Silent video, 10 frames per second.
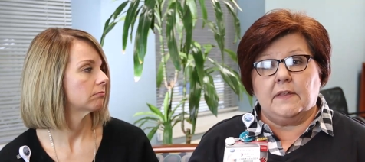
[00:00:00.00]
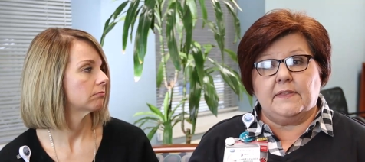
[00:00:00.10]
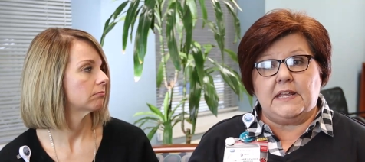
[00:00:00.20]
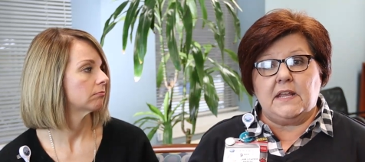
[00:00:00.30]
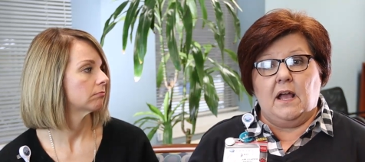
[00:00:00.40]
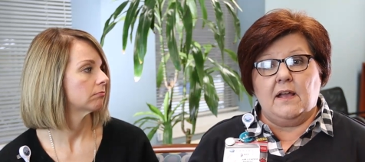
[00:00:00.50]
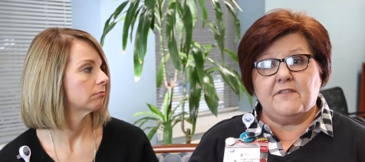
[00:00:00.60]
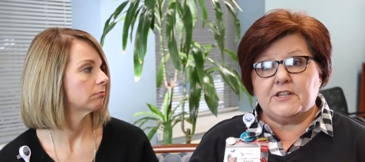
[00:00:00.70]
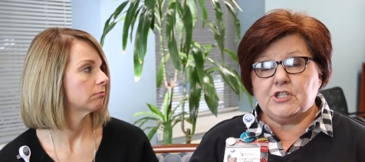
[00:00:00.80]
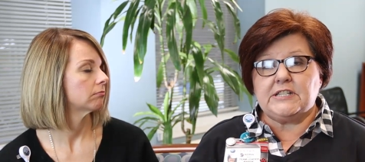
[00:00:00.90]
Speaker 1: the uh,
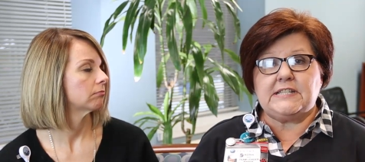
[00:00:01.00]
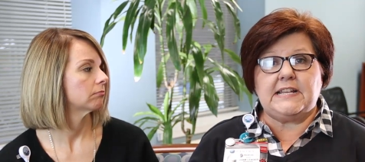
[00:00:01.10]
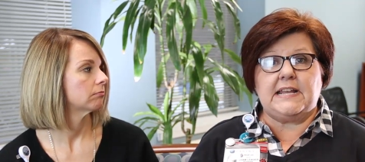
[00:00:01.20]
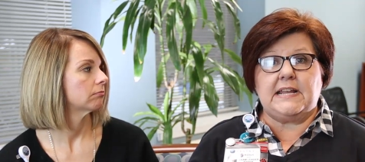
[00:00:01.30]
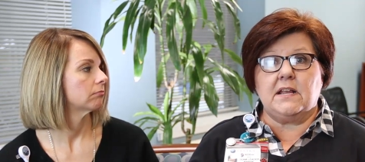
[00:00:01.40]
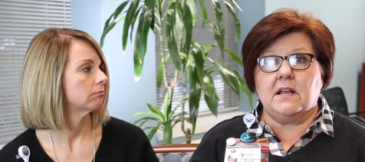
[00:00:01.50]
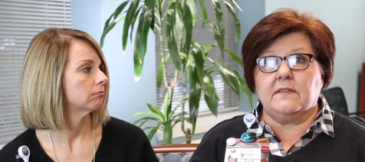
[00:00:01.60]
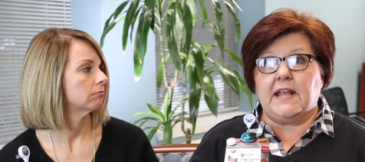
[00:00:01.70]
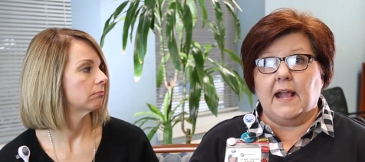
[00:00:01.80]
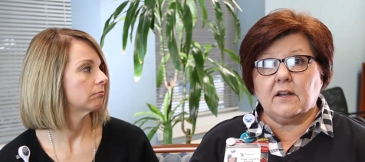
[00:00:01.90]
efficiency,
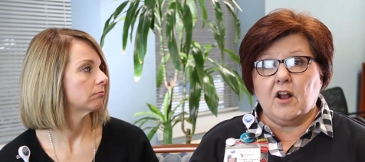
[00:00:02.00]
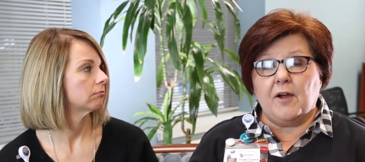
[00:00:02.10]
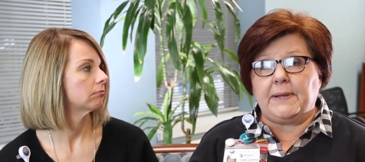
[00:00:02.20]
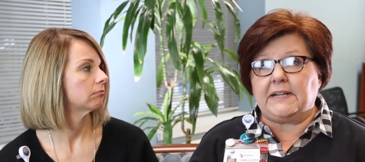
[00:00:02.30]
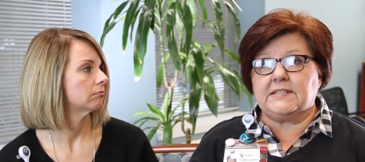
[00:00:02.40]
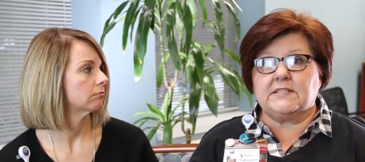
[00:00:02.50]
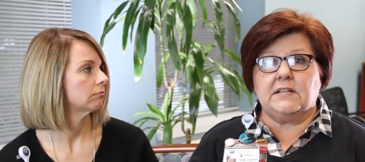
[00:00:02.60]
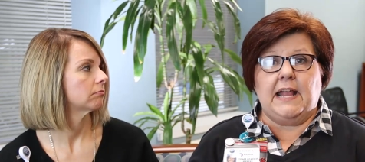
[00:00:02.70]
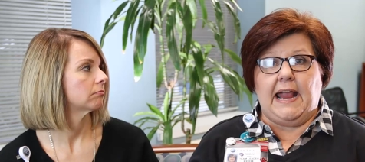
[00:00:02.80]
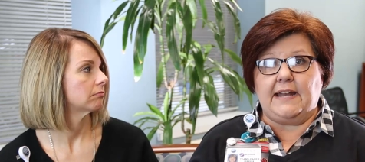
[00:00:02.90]
the economics,
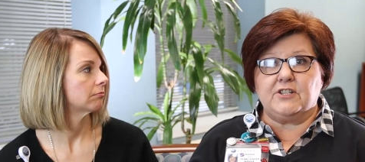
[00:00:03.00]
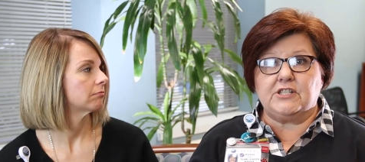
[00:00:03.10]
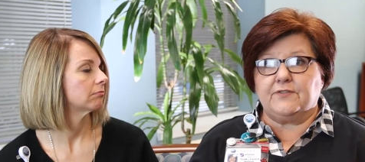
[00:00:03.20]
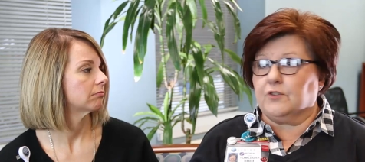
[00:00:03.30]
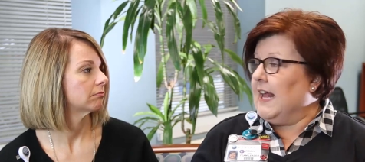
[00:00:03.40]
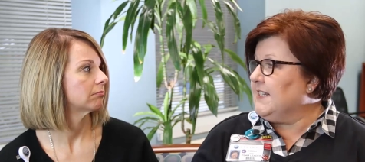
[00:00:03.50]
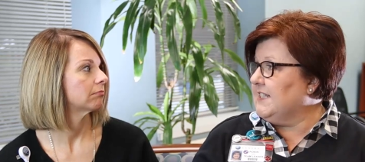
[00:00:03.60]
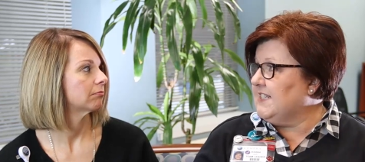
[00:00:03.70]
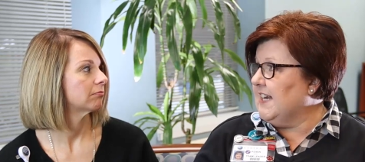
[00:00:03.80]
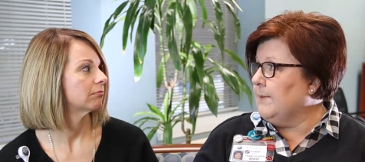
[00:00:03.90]
and just for that
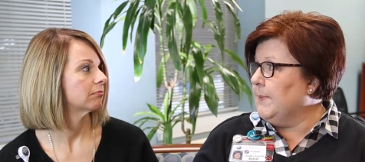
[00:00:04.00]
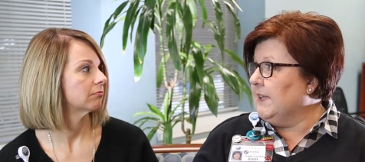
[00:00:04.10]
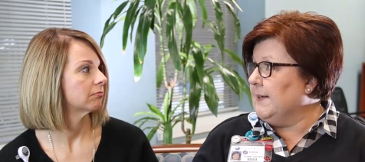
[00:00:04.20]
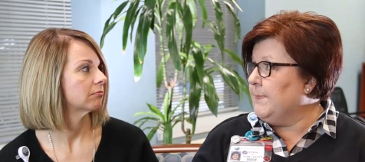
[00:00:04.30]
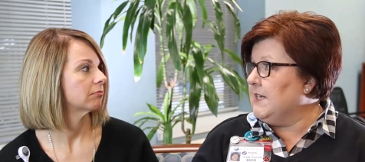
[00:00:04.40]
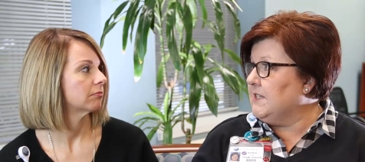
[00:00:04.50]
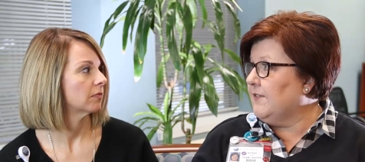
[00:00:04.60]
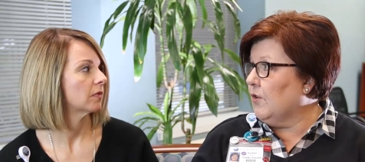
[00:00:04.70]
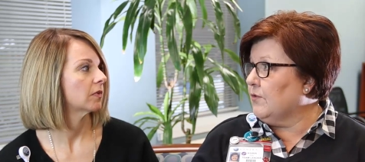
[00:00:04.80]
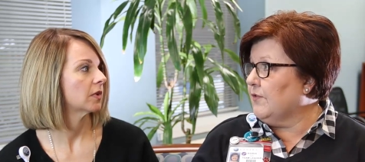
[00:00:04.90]
sustainability piece
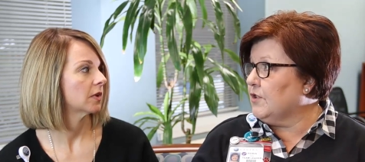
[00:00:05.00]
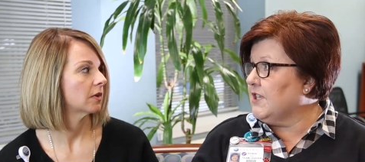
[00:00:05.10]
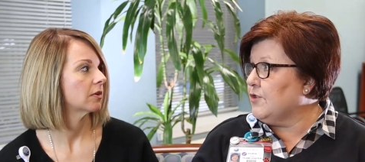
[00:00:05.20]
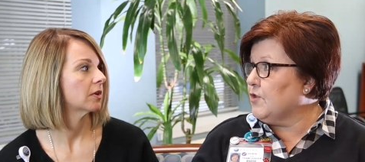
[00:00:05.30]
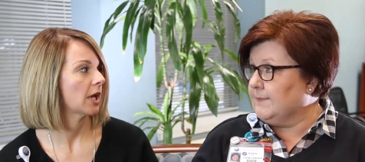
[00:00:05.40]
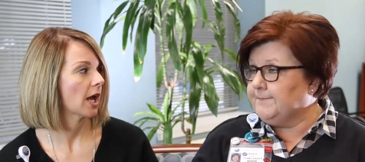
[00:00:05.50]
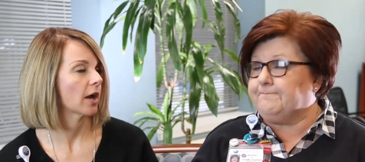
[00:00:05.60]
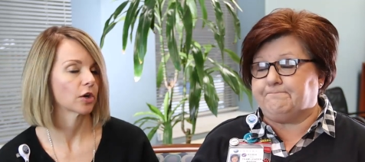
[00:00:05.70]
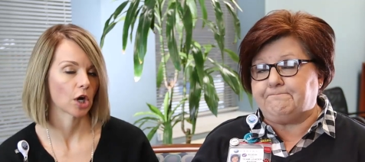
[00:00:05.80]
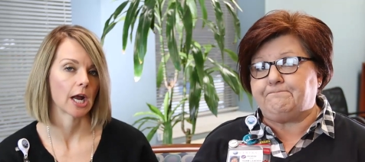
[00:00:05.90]
for, for Centra. Yeah,
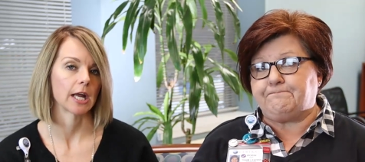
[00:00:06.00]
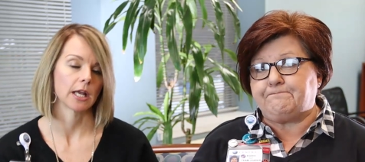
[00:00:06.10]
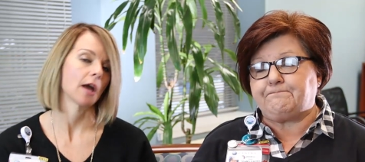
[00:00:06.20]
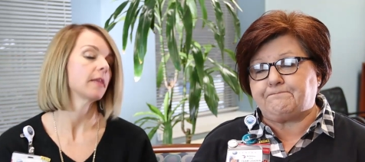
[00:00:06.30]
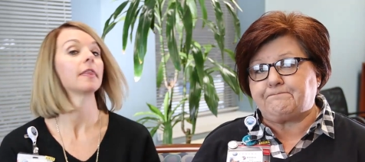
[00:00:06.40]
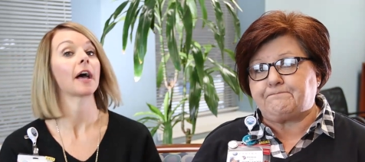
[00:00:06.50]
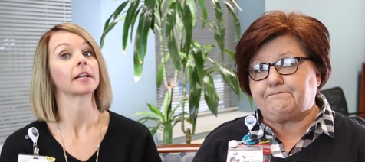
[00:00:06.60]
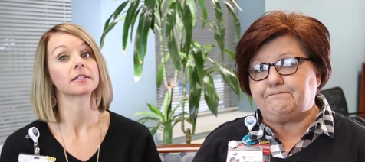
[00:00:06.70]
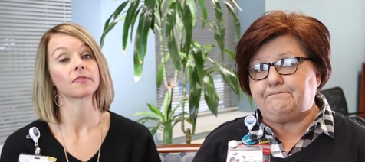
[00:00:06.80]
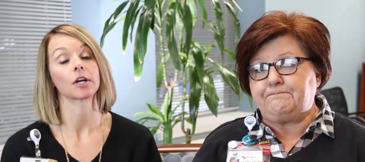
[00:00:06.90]
Speaker 2: great. And
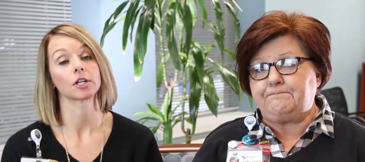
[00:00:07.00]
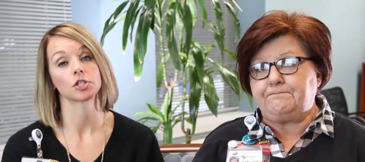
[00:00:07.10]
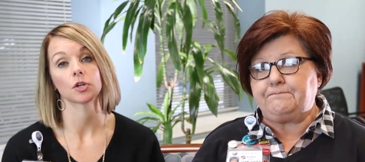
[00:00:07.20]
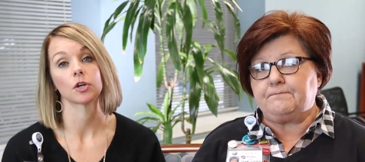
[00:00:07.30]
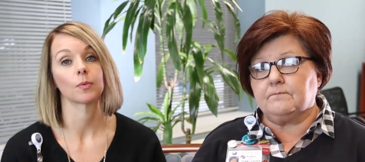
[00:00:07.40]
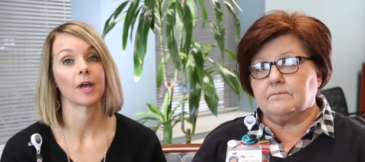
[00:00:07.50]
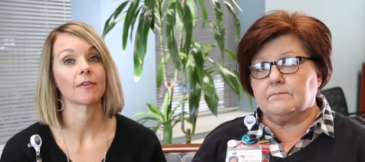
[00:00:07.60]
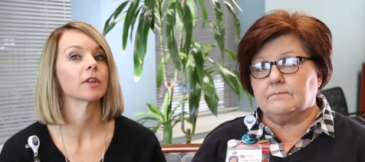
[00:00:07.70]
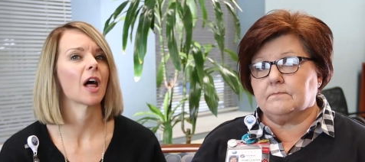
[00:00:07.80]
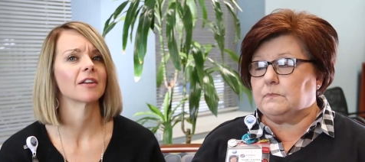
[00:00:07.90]
that's very true. We
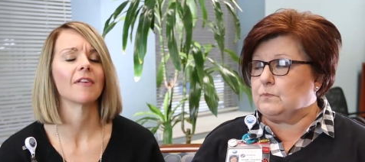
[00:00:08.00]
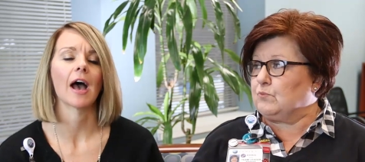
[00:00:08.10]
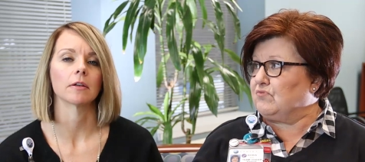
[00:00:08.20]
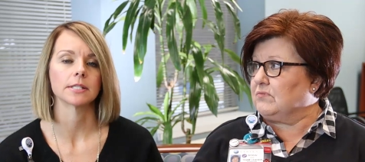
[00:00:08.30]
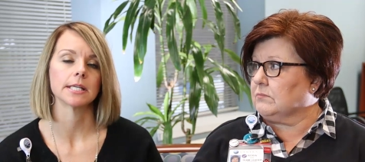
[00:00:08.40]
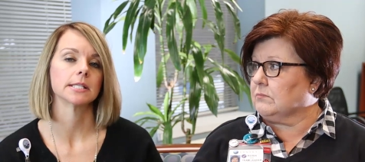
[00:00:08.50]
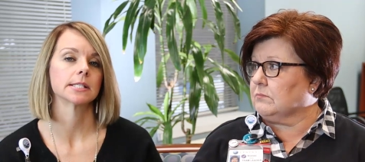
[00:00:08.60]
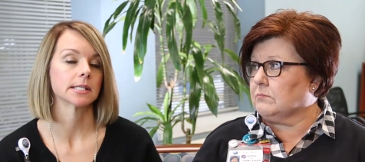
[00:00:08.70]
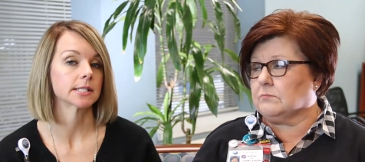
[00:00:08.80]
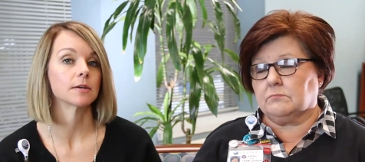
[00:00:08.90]
have a lot of
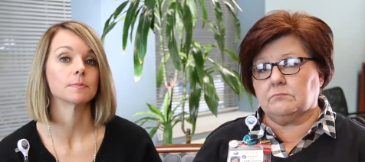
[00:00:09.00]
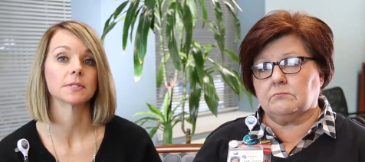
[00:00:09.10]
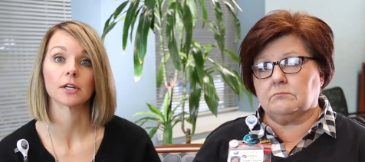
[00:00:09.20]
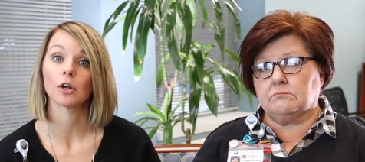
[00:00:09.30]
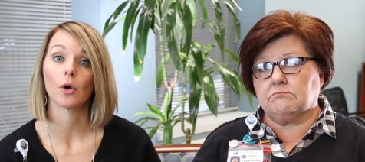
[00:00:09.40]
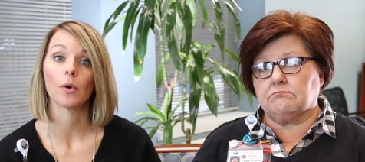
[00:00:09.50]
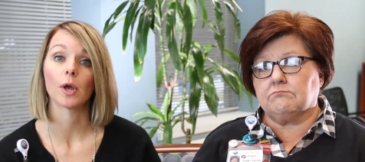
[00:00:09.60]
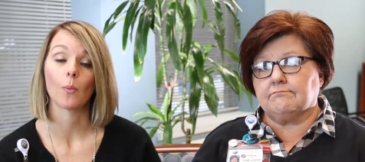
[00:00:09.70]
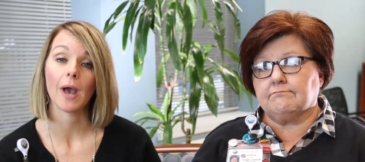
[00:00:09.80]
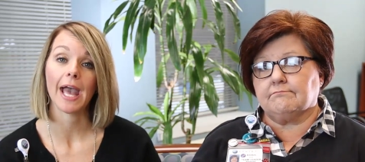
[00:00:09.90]
outdated systems that are
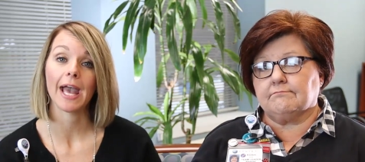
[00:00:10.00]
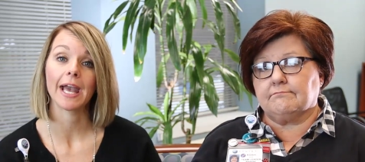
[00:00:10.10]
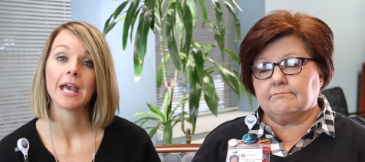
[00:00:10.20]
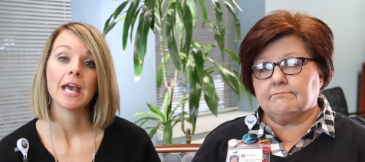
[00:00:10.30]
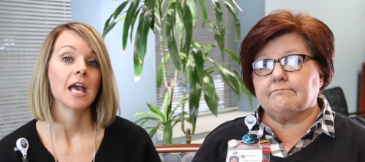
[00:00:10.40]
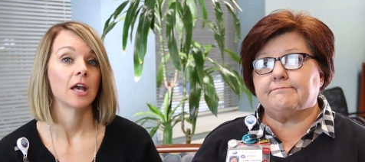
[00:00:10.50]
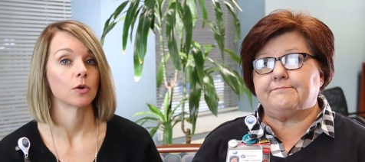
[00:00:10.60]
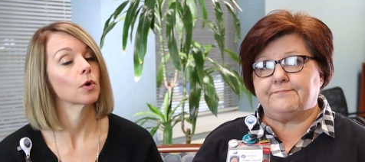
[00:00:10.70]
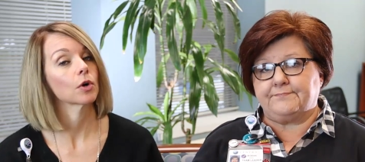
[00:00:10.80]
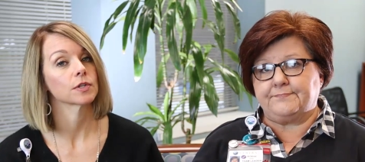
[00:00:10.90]
going away,
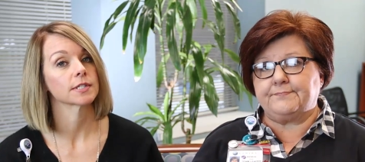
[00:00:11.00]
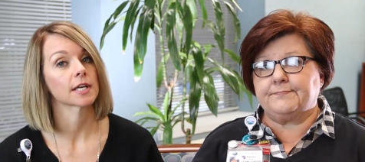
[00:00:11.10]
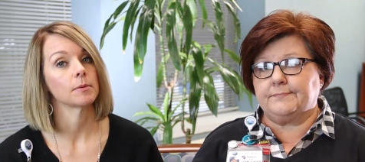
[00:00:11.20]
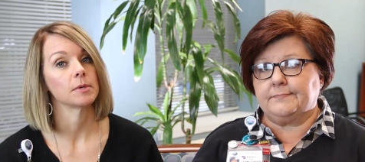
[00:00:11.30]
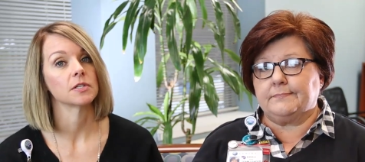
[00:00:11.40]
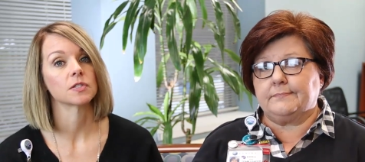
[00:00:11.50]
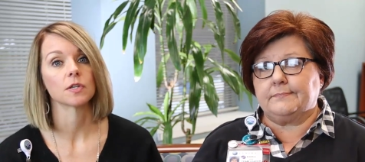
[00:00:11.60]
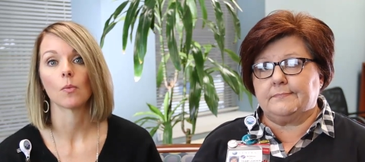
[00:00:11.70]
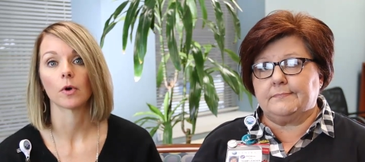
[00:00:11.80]
and Oracle is going to be so